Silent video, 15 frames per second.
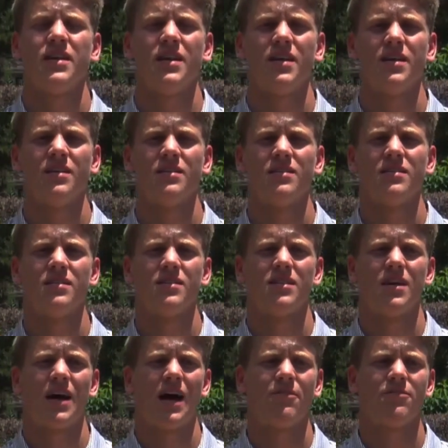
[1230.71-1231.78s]
and
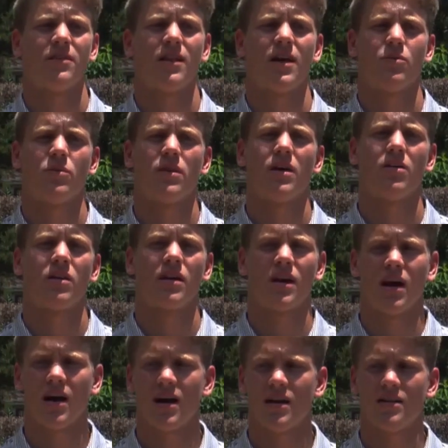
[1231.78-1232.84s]
I feel like without
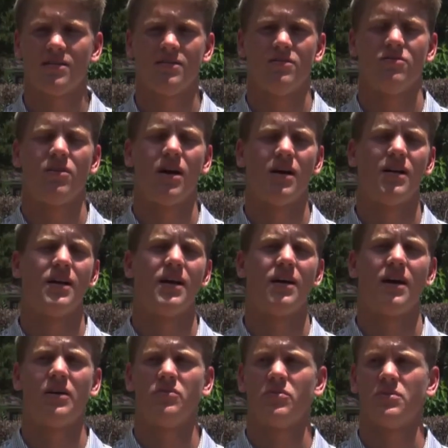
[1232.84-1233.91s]
God right now
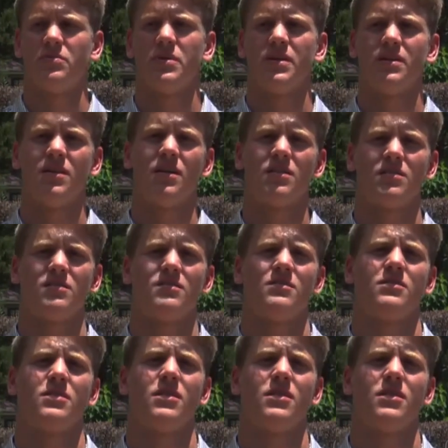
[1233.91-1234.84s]
I would be nothing.